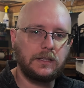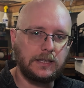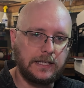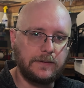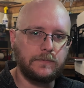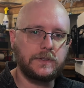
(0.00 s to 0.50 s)

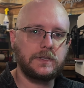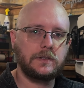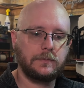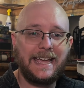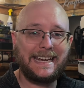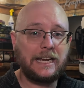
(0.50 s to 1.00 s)
lives.
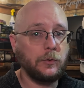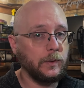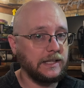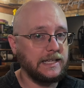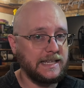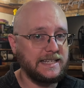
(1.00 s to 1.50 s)
And here
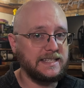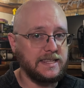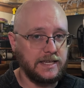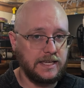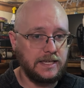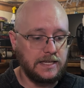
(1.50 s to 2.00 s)
really is
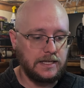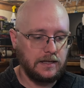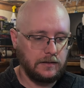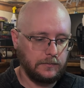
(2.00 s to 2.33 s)
the key.